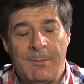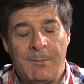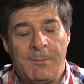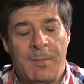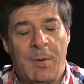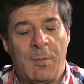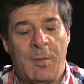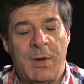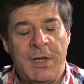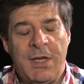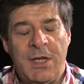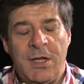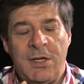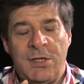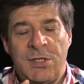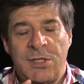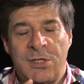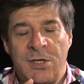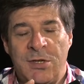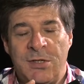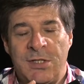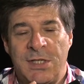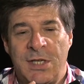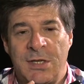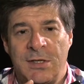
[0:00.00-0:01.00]
But when you're
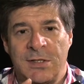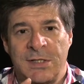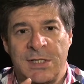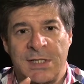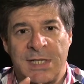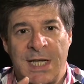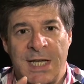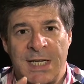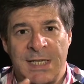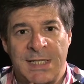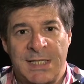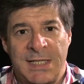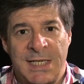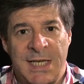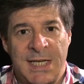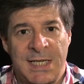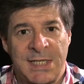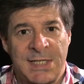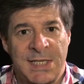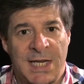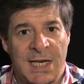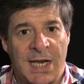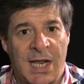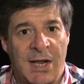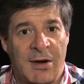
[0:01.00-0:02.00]
shooting on, say, a
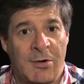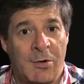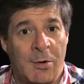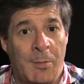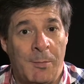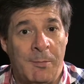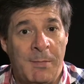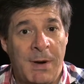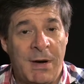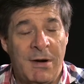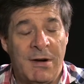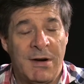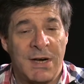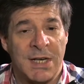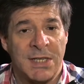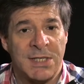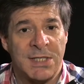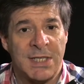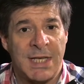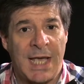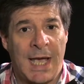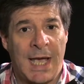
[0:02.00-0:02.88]
DSLR or mirrorless